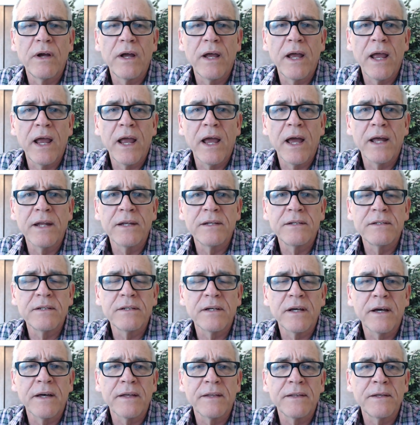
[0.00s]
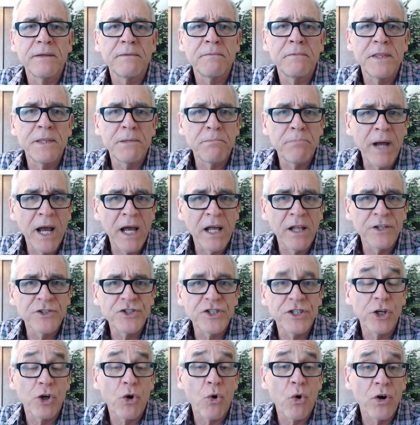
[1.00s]
and uh, the, the, balance
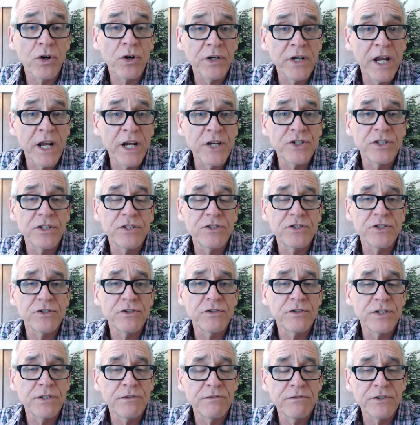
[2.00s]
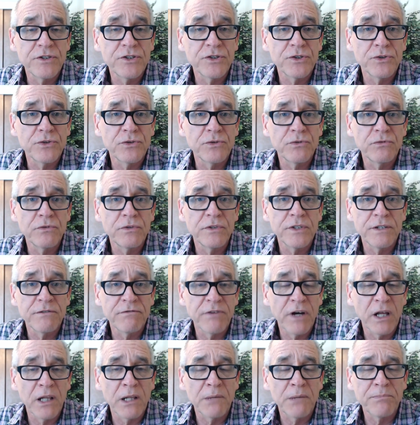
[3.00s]
and the coordination to, de to
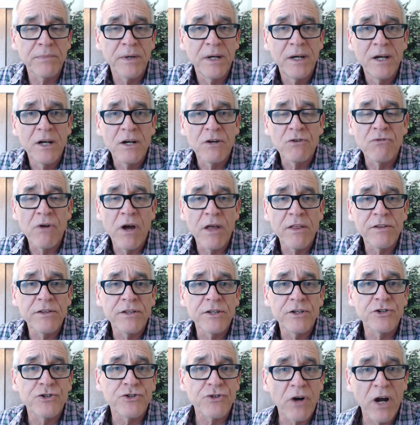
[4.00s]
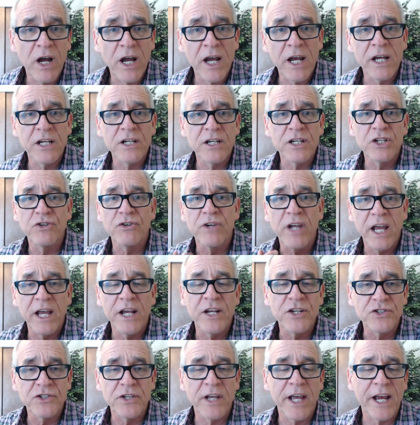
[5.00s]
develop rather than try to
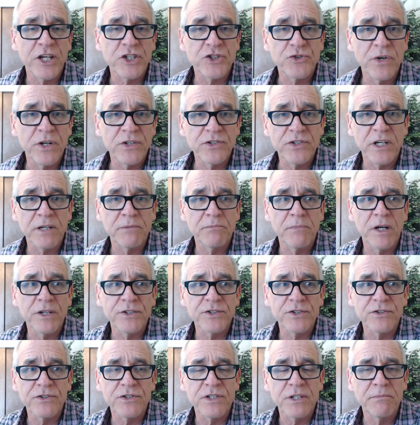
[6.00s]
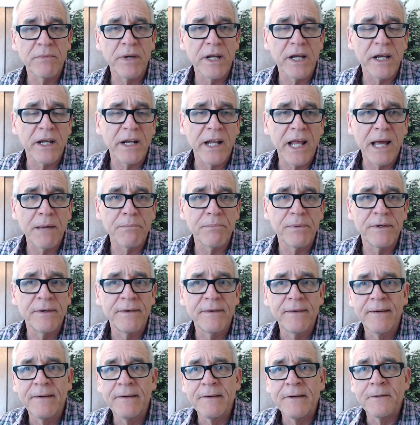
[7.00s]
engage the extrinsic muscles to make it happen.
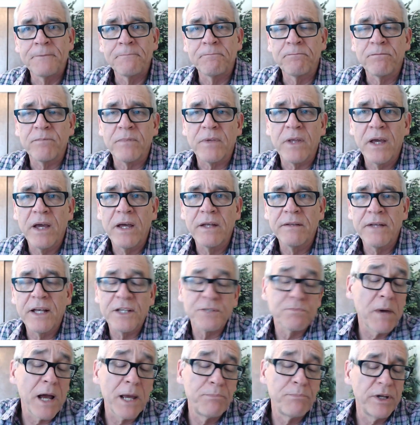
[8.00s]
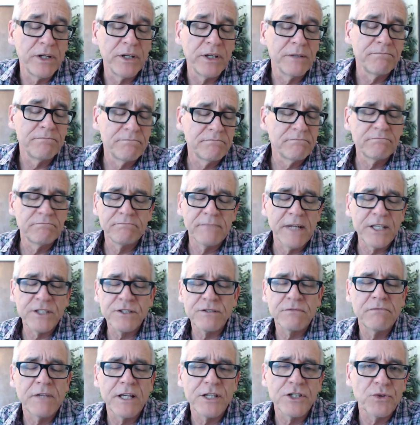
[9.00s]
And that's my opinion.
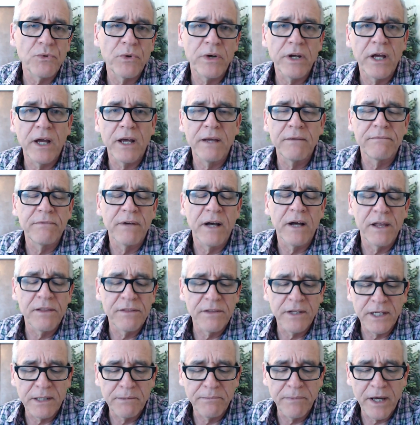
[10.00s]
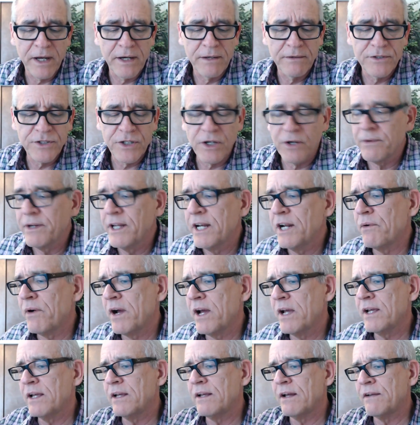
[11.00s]
That's, that's the way I, I think about it. So,
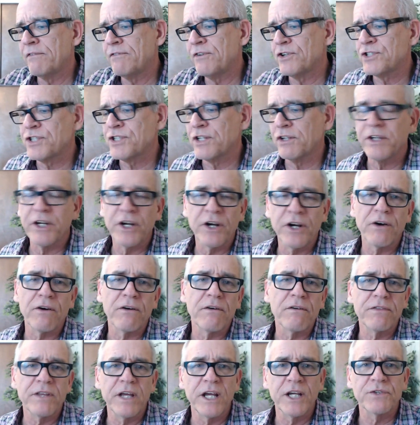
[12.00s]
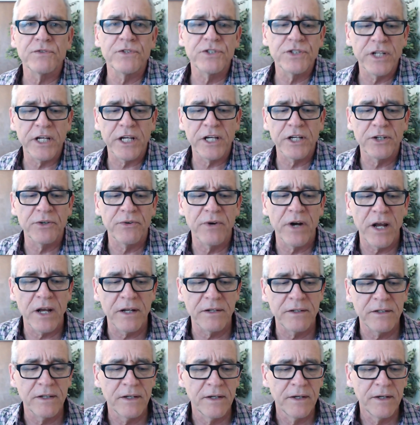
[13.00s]
anyway, if you're still here, thanks for sticking around.